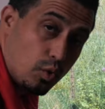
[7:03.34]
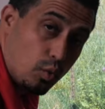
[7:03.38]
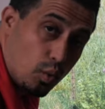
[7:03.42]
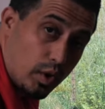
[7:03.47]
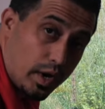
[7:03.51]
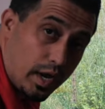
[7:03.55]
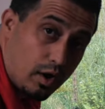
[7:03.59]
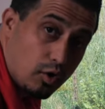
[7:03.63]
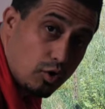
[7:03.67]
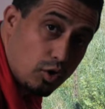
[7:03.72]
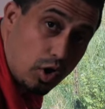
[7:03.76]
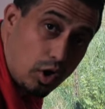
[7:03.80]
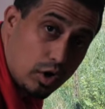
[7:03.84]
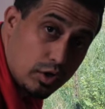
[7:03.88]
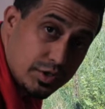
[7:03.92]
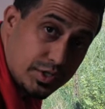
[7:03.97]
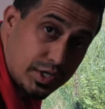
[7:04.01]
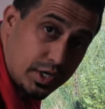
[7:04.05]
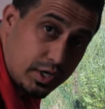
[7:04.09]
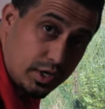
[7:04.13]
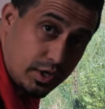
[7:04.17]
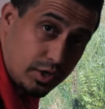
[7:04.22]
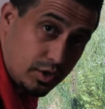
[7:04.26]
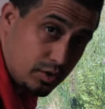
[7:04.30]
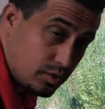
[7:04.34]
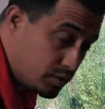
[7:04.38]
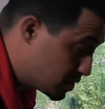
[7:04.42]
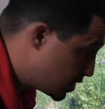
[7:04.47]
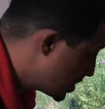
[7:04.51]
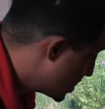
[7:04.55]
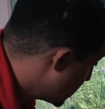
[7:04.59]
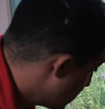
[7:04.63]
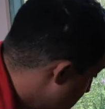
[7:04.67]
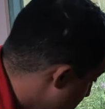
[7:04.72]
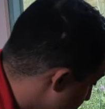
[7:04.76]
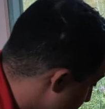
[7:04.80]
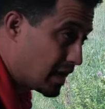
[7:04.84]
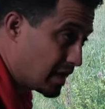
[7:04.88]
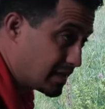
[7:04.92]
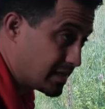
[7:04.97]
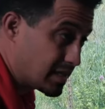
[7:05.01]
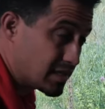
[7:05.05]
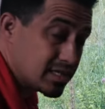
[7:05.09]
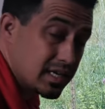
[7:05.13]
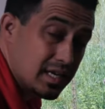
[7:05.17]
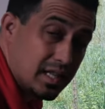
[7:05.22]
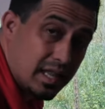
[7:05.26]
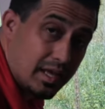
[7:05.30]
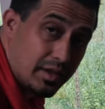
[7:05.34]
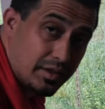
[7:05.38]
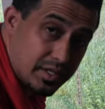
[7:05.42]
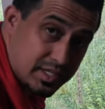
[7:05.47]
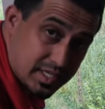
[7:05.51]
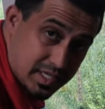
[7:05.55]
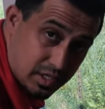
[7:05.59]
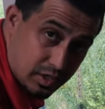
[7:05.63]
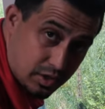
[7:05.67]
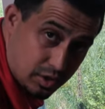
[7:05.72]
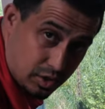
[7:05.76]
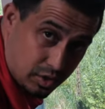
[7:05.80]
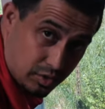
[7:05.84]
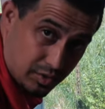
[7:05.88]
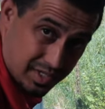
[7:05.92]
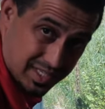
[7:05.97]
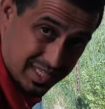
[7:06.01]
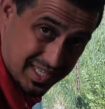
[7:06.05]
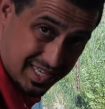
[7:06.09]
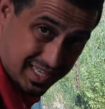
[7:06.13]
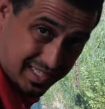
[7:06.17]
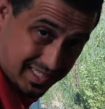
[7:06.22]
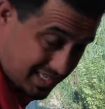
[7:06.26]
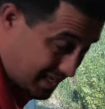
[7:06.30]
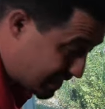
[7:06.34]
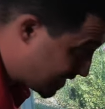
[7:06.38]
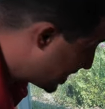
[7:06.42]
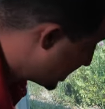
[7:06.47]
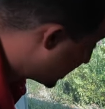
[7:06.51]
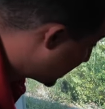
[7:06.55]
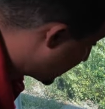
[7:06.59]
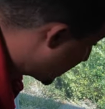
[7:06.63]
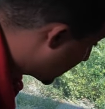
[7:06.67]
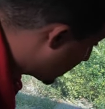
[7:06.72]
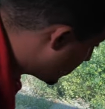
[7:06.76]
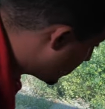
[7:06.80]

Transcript: What alcohol is gonna do is it doesn't allow the silicone to stick to anything